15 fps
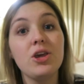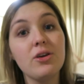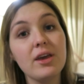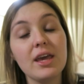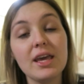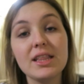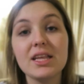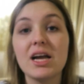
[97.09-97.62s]
you
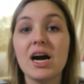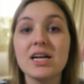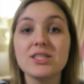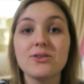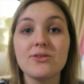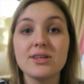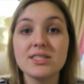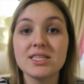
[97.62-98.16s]
can get the
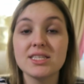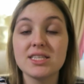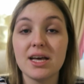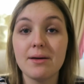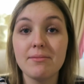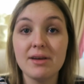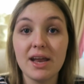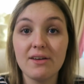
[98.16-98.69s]
consequences
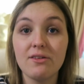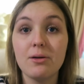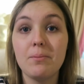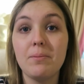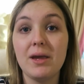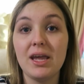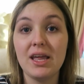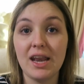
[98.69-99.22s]
of never
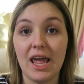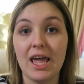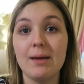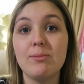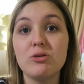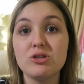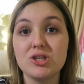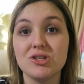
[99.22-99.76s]
being
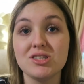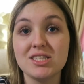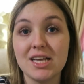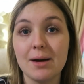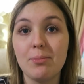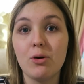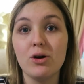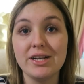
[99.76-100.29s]
able to
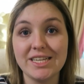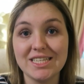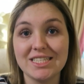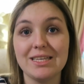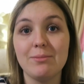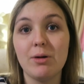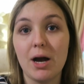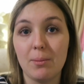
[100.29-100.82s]
step on
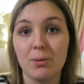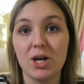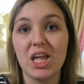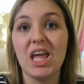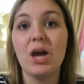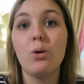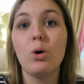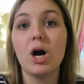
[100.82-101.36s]
Disney
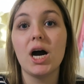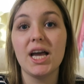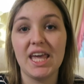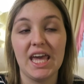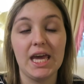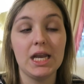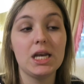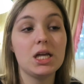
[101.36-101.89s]
property
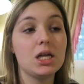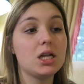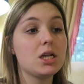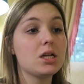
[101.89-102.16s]
again.